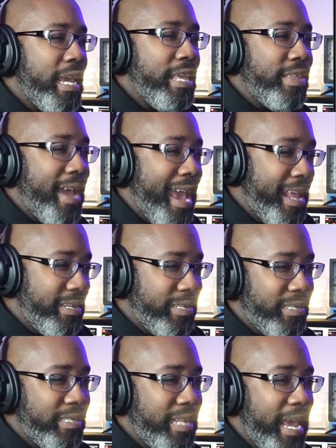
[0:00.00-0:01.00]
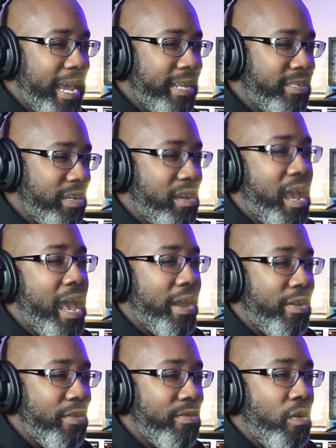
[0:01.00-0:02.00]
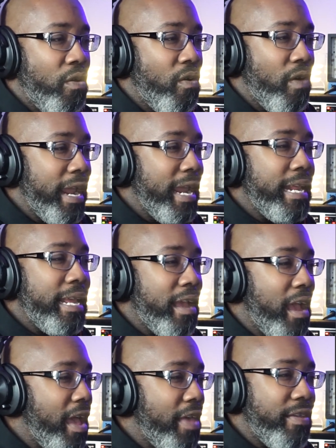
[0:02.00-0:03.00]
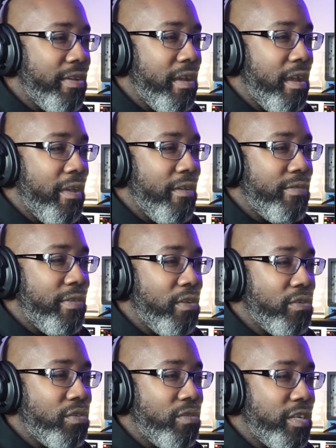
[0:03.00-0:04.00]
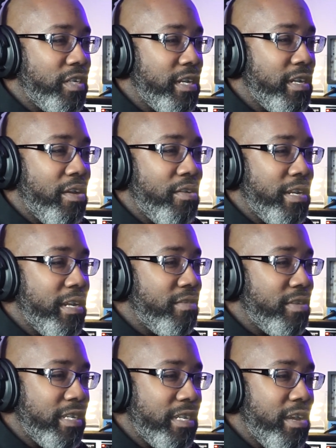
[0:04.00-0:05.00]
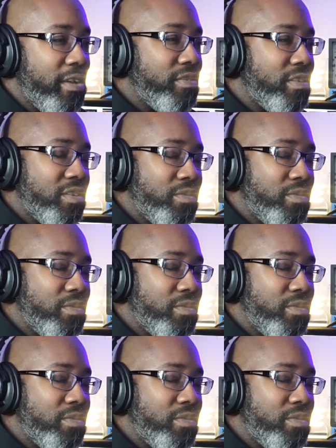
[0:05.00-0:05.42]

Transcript: either add a sustain, staccato, or any other of those crescendo, decrescendos, the